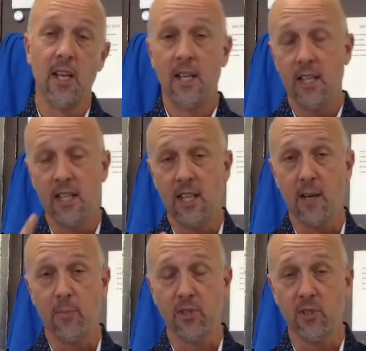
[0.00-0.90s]
In
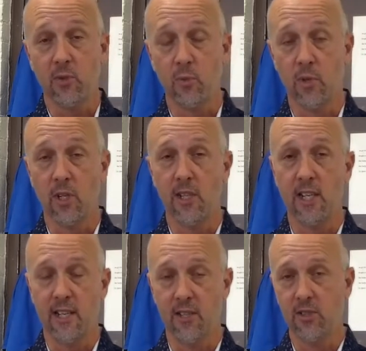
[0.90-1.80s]
episode 1,
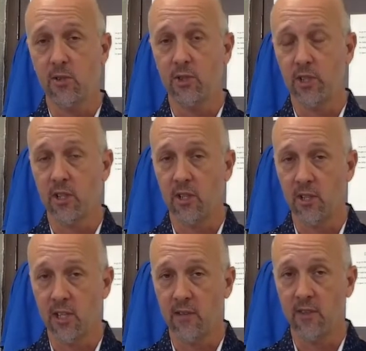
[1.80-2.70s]
I also share a
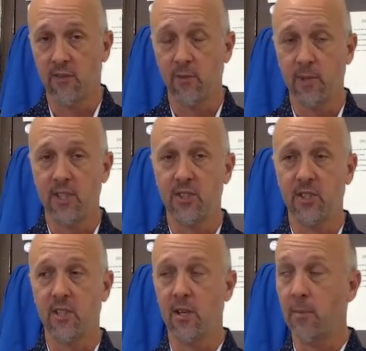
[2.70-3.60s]
lot of
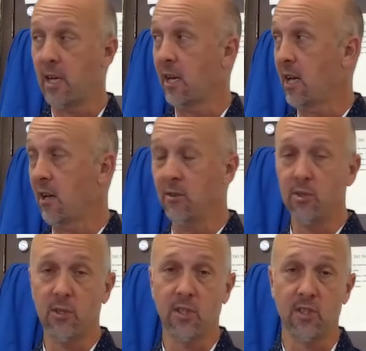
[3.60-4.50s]
information about how you
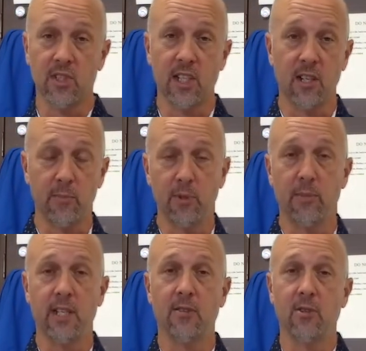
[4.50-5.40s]
can set up your
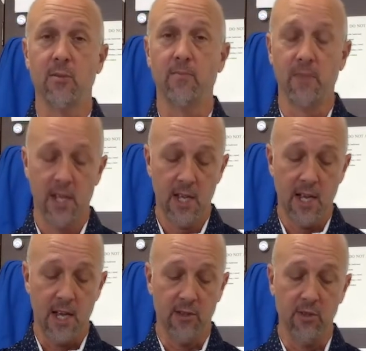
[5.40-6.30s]
band room,
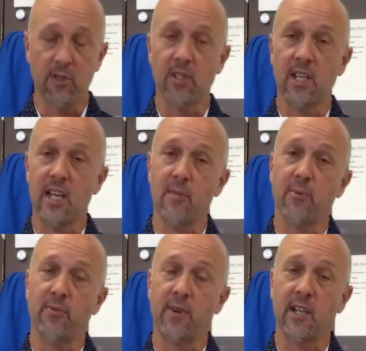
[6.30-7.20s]
how you can
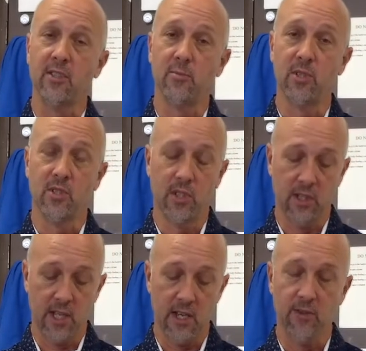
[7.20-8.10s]
amplify your music,
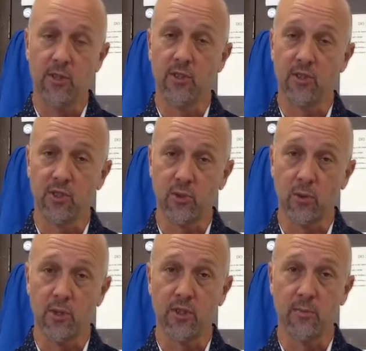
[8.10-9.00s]
how you can
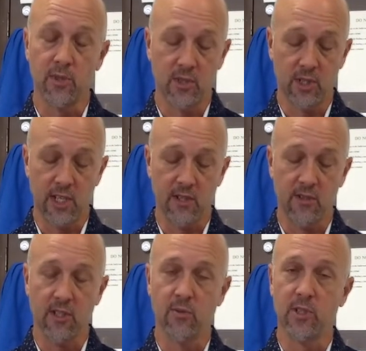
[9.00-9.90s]
store your music, how you
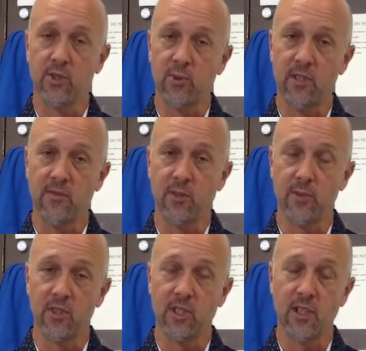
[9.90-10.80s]
can retrieve your
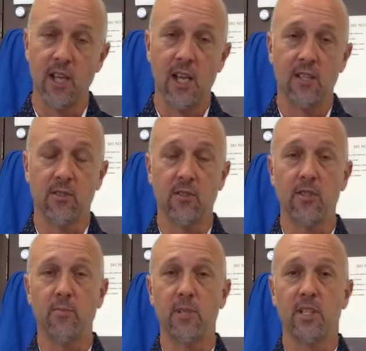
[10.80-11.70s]
music so you
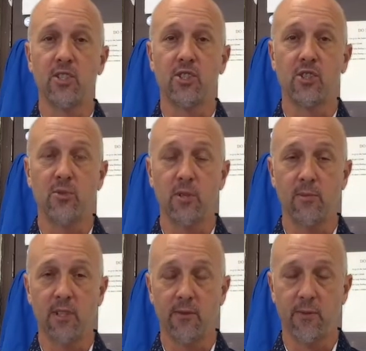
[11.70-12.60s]
can be extremely
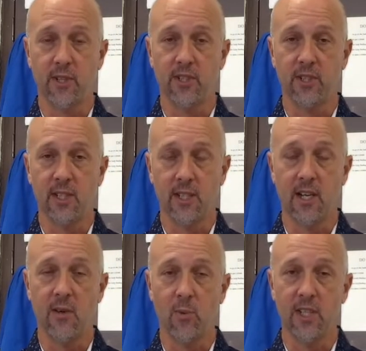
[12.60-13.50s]
efficient and
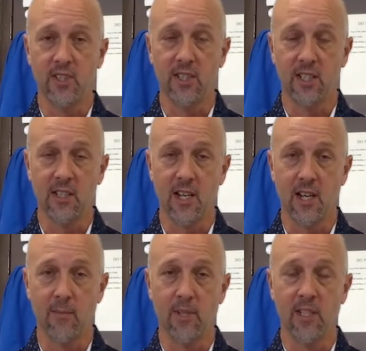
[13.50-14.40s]
not waste any
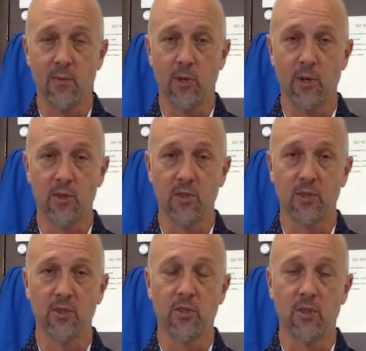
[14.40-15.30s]
time in
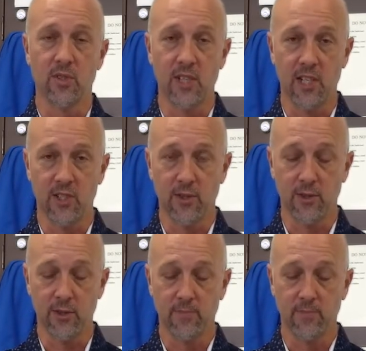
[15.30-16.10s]
rehearsals or sectionals.